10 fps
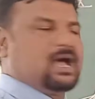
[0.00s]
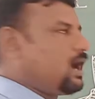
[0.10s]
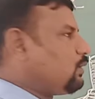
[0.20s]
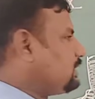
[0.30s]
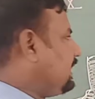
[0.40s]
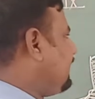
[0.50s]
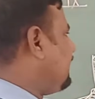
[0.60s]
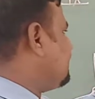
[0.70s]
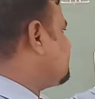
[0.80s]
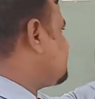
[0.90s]
How the
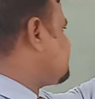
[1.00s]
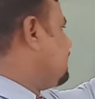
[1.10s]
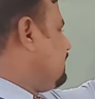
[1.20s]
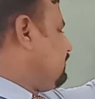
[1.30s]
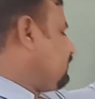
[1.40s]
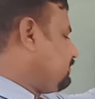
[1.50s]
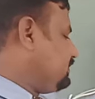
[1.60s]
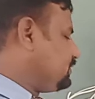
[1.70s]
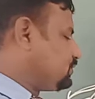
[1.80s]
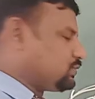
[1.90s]
air reaches from
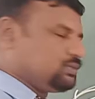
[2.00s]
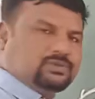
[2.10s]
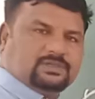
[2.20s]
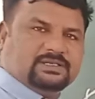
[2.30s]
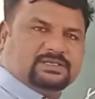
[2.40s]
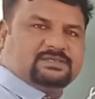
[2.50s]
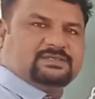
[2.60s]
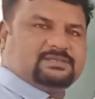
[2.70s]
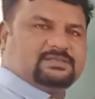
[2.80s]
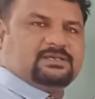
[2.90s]
this to
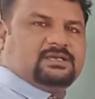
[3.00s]
this.